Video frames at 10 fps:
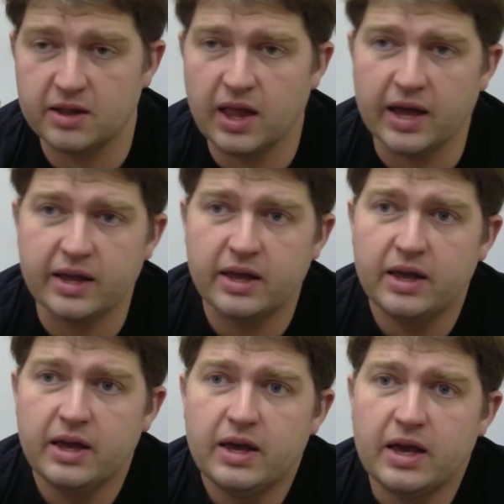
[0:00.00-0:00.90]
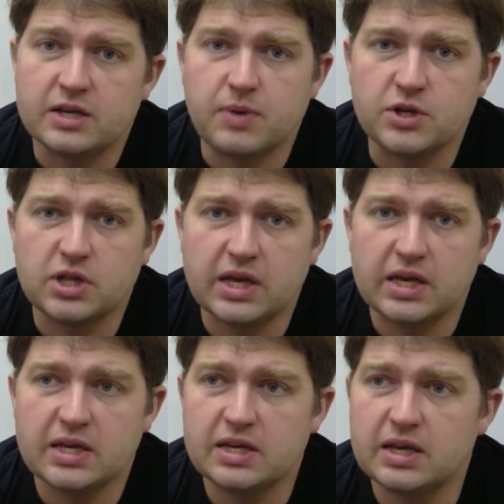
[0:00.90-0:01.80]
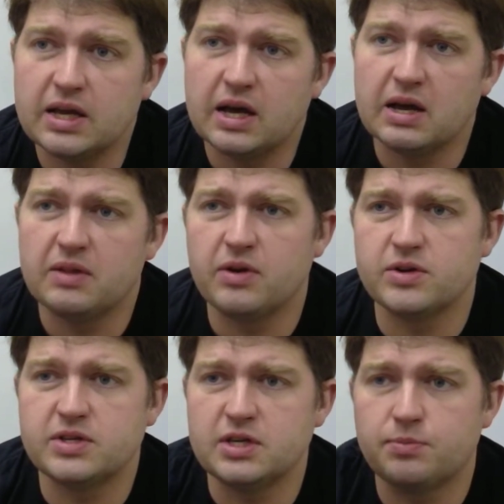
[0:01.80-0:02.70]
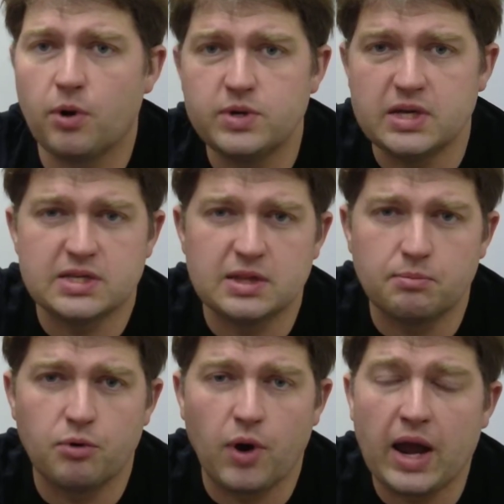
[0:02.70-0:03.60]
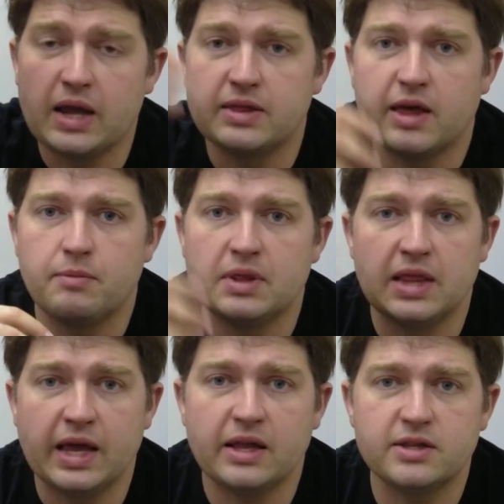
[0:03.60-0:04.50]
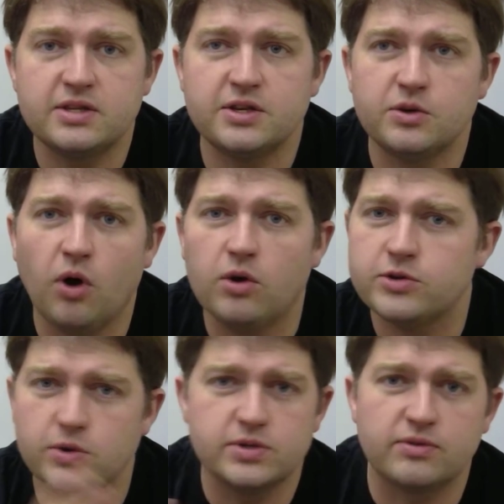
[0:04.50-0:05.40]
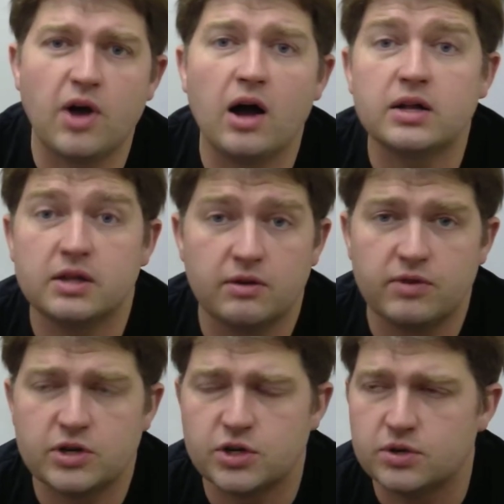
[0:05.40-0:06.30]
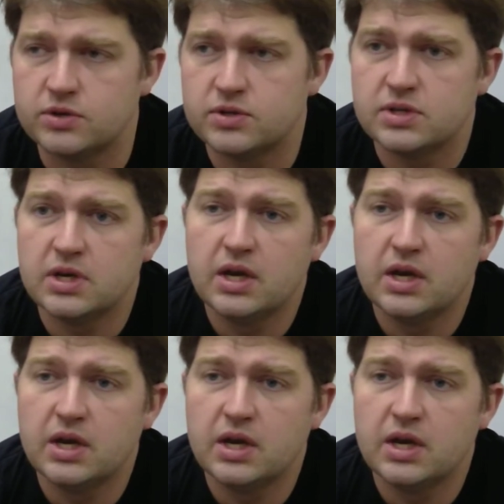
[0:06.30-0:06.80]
Like, especially there's these proteins in the brain that have been linked to all sorts of cognitive issues.